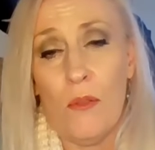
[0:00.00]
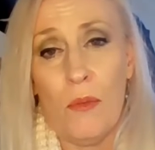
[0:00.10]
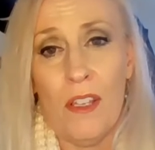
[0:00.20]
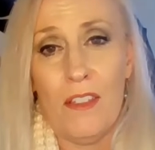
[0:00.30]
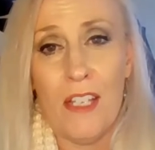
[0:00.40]
or
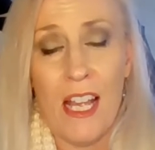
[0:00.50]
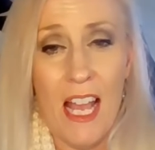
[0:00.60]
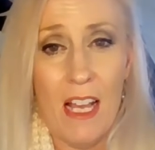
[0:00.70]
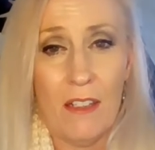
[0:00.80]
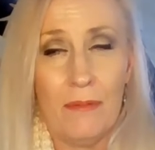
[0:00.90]
with
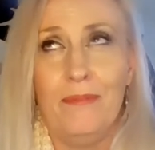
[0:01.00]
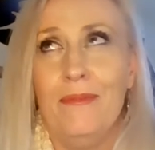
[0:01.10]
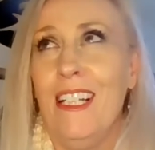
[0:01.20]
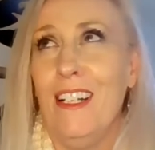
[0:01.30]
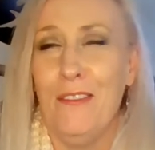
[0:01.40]

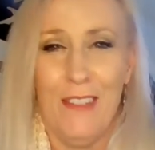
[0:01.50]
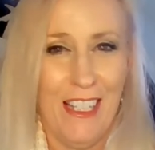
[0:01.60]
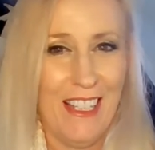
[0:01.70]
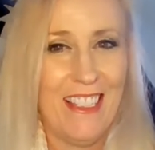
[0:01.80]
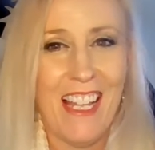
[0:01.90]

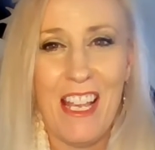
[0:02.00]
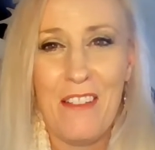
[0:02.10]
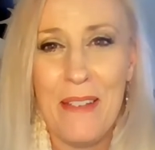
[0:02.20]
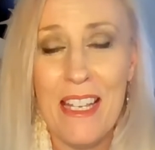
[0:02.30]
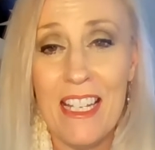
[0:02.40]

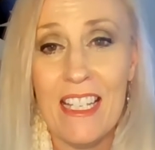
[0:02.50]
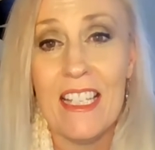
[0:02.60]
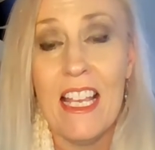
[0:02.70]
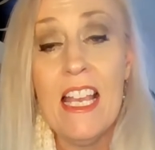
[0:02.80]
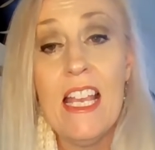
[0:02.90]
diabetes
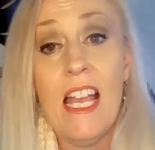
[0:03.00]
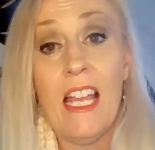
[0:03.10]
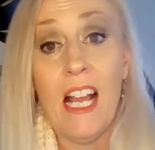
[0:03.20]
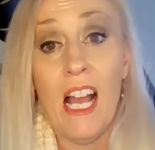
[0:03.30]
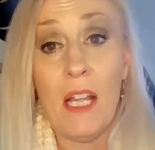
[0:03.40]

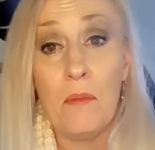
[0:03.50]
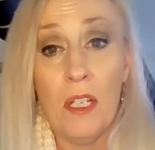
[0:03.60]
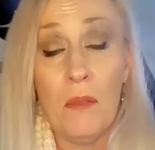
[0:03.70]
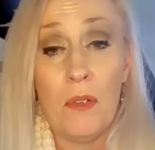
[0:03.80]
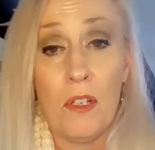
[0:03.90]
and high
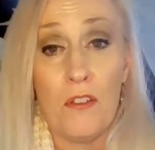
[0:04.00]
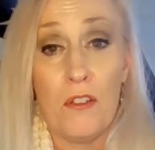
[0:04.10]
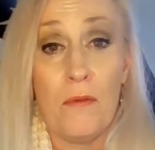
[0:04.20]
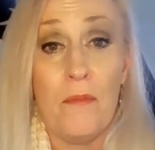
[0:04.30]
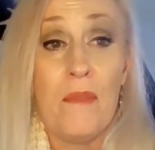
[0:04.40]
blood
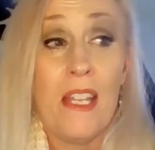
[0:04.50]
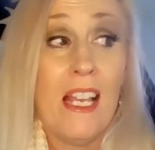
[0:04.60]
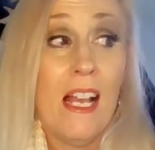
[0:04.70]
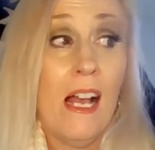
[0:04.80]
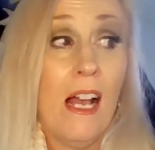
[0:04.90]
pressure,
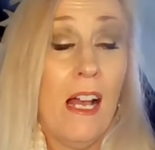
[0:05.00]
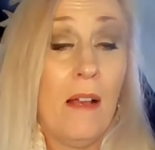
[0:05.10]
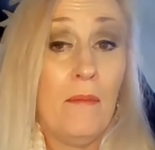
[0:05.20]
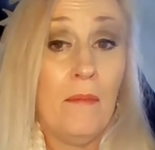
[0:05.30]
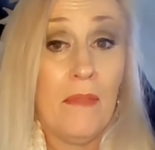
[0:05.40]

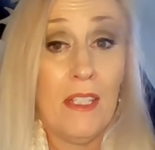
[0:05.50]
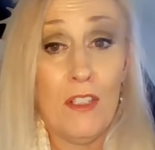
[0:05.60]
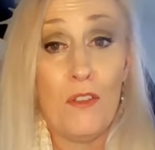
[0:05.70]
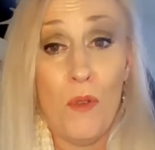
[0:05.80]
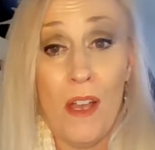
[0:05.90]
this
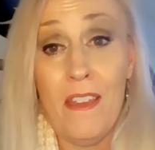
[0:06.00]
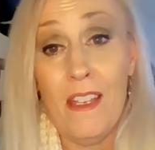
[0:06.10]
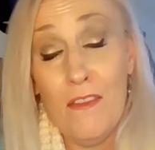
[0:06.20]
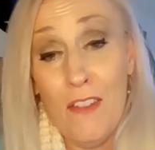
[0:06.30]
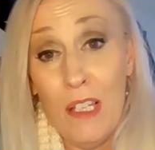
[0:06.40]
is why they
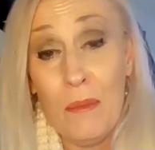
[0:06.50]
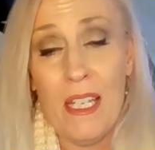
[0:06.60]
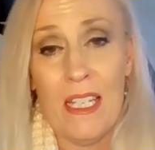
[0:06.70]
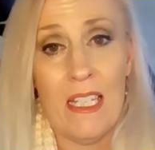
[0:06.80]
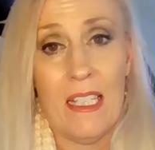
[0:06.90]
develop
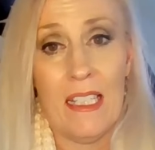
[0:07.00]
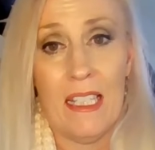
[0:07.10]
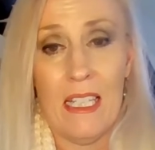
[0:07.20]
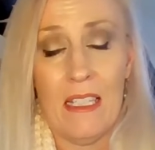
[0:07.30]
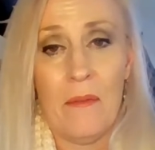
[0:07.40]
kidney
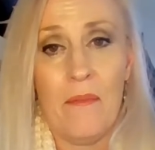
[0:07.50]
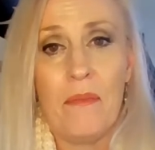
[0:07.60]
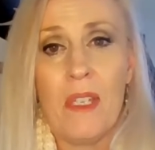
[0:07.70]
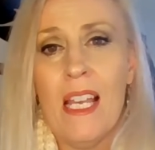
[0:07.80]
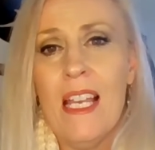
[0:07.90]
disease.
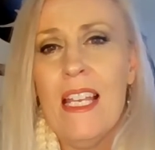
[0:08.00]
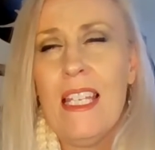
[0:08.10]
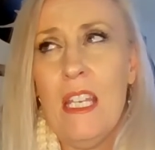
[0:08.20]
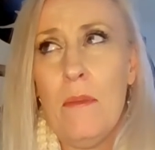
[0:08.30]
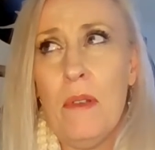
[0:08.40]

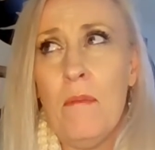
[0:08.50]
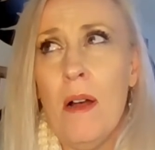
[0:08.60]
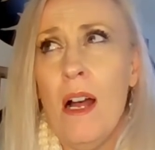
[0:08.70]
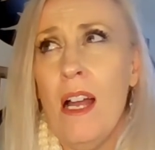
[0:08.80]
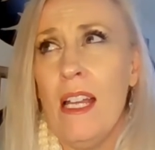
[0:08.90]
Keep in
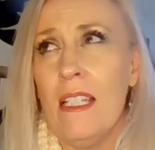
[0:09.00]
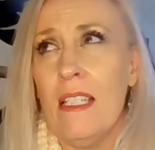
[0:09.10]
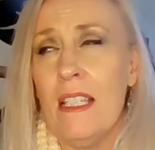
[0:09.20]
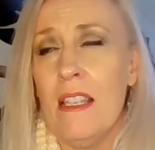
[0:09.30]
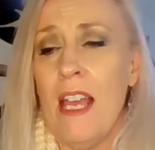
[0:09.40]

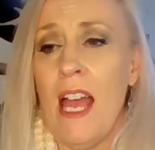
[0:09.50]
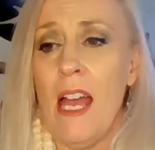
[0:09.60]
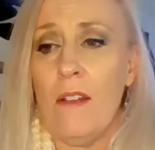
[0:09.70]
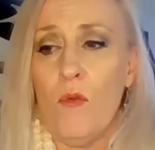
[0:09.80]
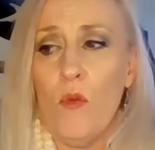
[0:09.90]
mind
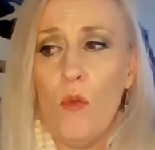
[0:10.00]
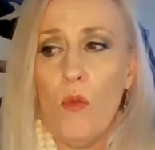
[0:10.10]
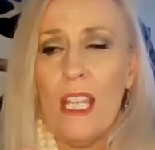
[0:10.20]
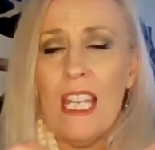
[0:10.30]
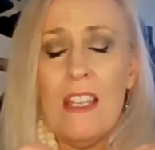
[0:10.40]
that
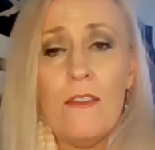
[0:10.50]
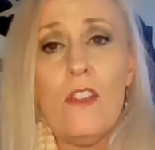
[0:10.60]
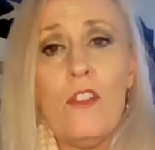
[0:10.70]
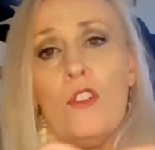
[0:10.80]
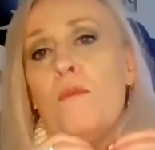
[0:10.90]

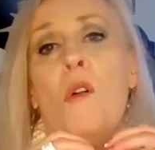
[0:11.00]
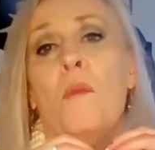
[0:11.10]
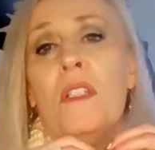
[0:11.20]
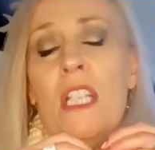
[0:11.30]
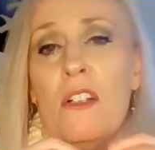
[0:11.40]
even those
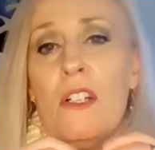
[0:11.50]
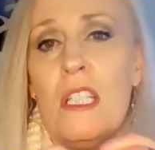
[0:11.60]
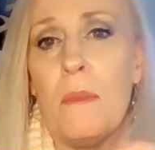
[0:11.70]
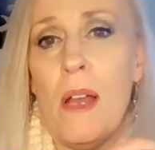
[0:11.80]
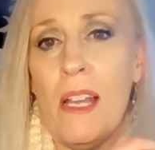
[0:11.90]
momentary
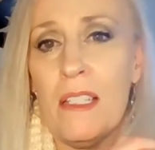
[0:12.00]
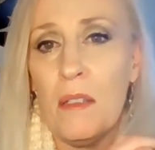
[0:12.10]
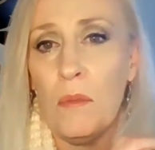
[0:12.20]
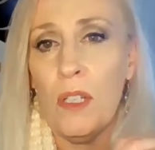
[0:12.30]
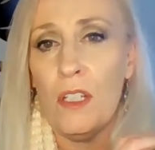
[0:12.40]
spikes
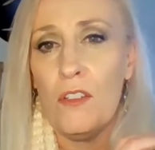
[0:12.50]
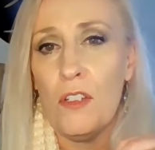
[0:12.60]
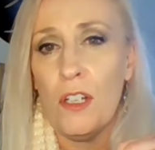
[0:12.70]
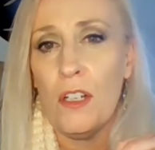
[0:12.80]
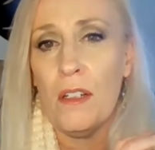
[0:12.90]
in blood
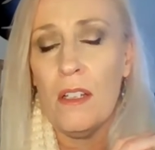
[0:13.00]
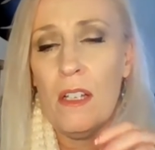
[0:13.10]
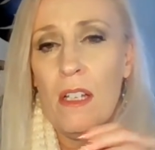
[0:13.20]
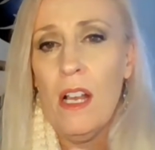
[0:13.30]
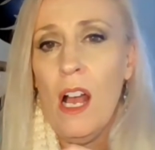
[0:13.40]
sugar
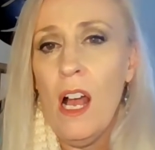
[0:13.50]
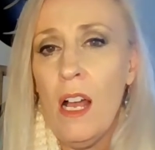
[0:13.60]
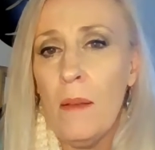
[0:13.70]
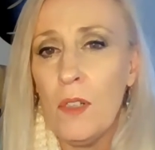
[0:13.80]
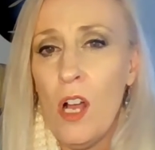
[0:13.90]

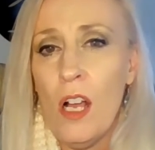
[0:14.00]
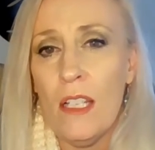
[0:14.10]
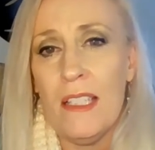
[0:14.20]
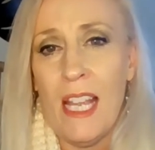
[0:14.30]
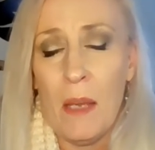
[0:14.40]

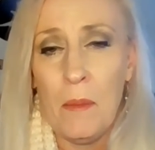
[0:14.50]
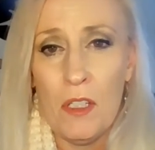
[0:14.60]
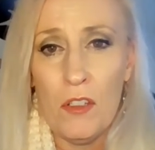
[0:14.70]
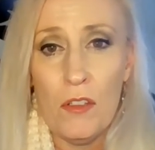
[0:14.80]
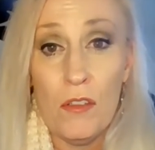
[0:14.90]
cause
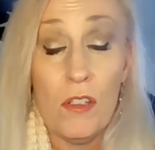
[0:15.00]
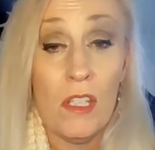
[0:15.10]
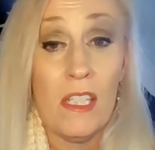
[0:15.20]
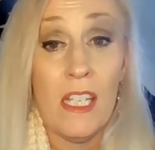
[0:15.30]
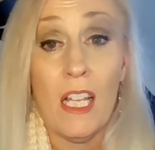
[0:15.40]
damage to
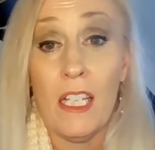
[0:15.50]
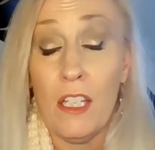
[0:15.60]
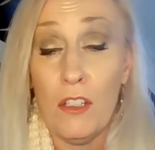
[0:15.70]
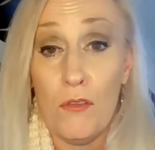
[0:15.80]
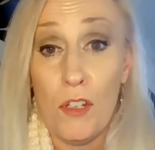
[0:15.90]
the
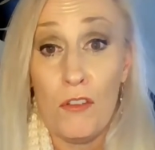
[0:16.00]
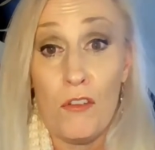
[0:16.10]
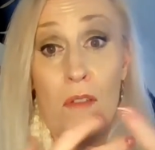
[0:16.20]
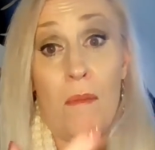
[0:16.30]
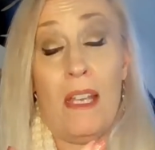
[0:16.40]
delicate
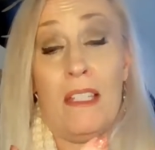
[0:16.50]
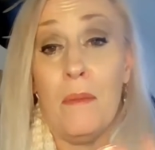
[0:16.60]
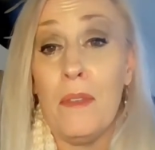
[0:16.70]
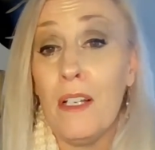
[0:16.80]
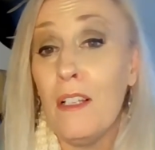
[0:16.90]
structure that makes
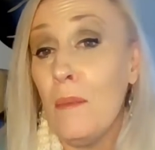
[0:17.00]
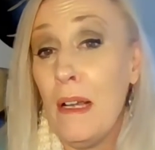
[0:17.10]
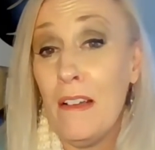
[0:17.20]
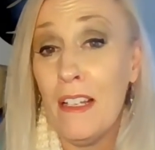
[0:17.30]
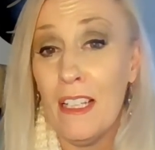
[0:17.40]
up the
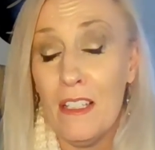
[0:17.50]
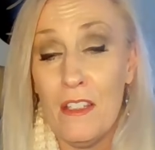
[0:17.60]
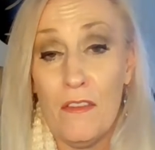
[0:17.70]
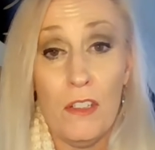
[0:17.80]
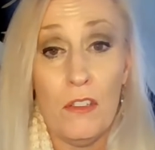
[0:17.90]
glomerulus,
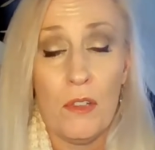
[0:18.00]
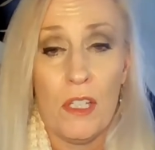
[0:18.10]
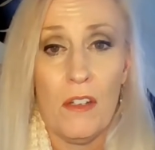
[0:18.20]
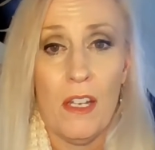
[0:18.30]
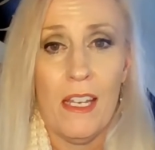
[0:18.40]
the
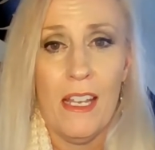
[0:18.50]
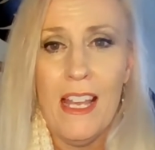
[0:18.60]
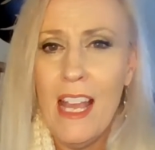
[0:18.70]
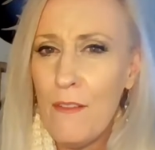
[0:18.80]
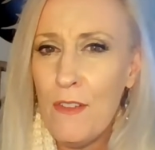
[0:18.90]
filtering unit.
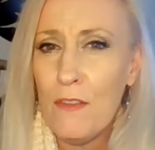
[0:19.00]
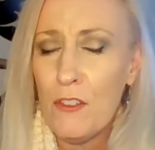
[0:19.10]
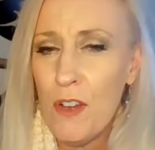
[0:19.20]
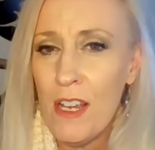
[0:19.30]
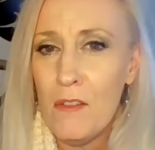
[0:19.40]
Have you ever
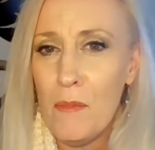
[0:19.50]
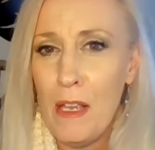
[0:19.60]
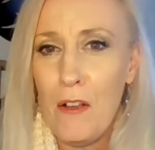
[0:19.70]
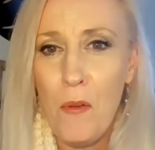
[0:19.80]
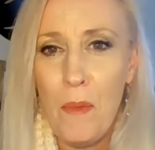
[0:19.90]
tried to
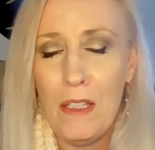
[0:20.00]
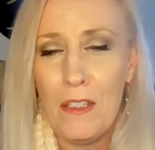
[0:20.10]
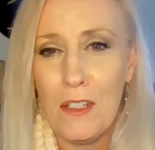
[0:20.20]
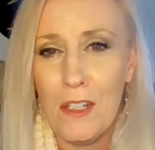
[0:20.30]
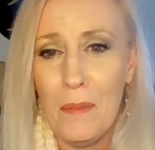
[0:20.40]
make homemade
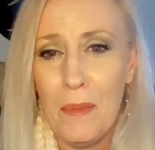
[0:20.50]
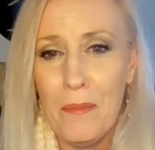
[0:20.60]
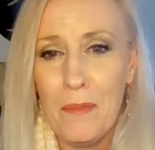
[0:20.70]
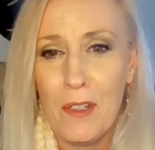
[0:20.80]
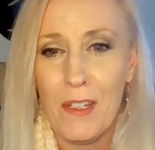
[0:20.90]
syrup
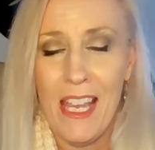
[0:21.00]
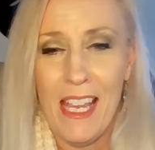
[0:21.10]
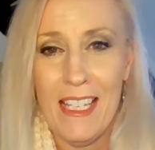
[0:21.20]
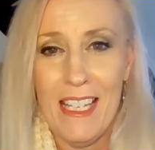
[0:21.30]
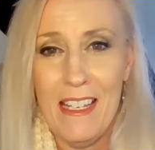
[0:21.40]
or
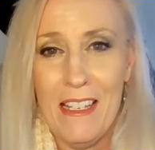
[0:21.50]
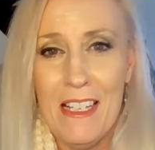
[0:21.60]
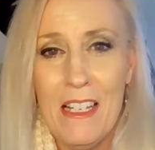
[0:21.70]
candy,